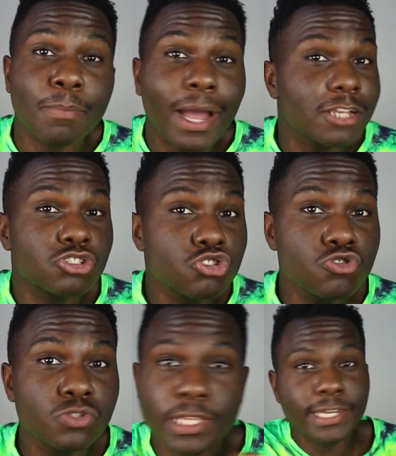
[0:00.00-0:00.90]
to buy
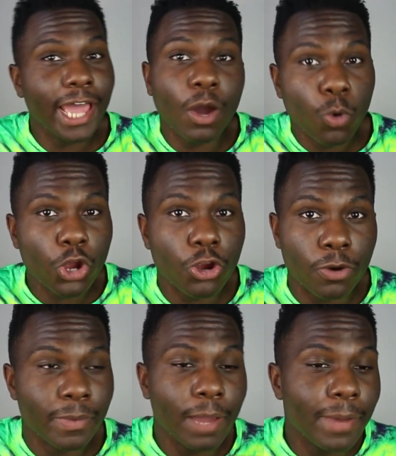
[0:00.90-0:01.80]
shoes and not wear them.
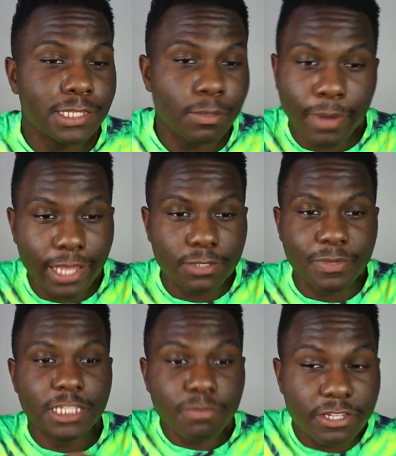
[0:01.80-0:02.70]
I'm not about to buy some
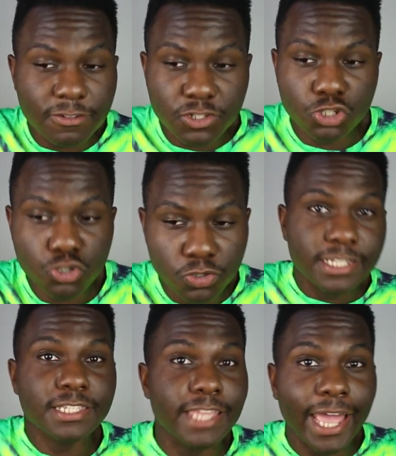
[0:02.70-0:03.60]
expensive shoes
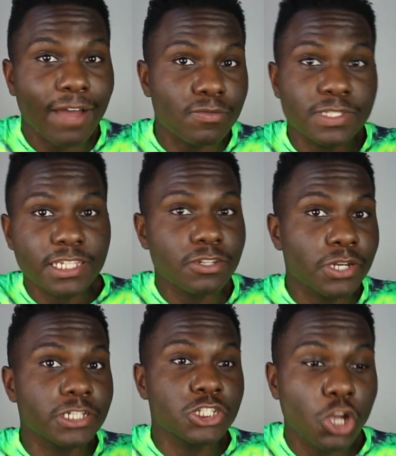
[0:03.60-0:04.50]
just to have them sitting
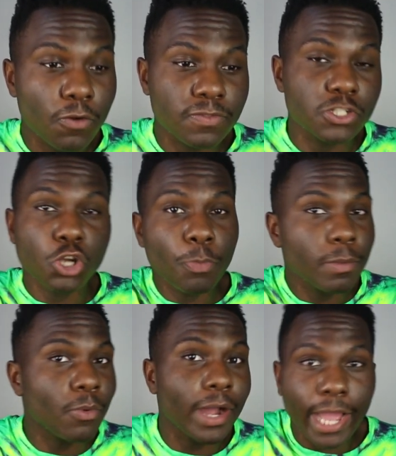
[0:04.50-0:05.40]
on a shelf to show
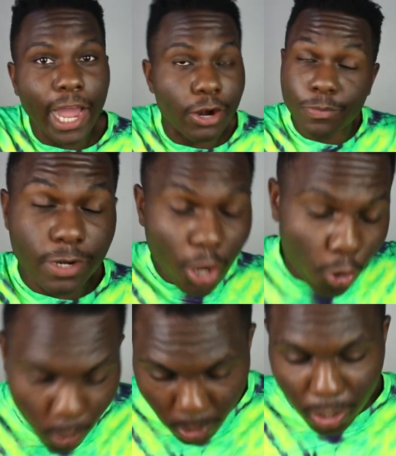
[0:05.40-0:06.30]
people I got them.
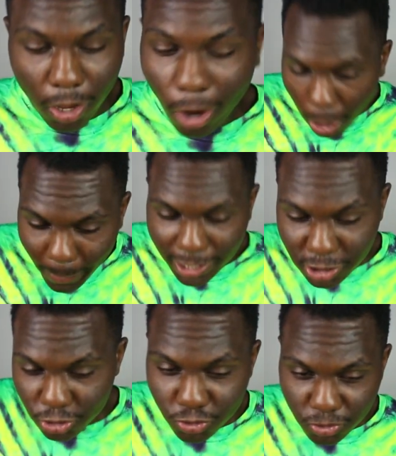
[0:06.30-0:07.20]
No, all my
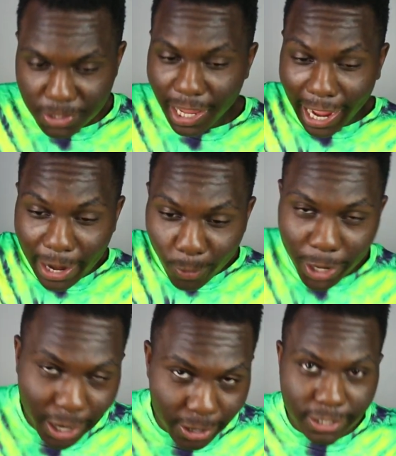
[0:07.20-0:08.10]
shoes I
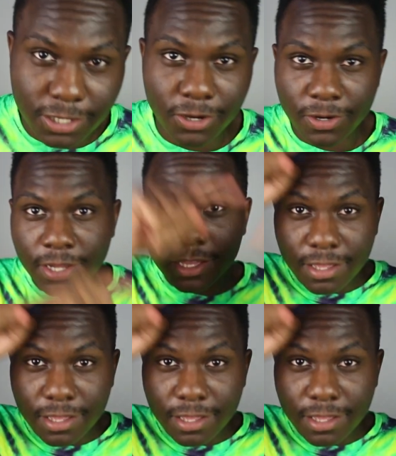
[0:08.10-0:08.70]
wear. So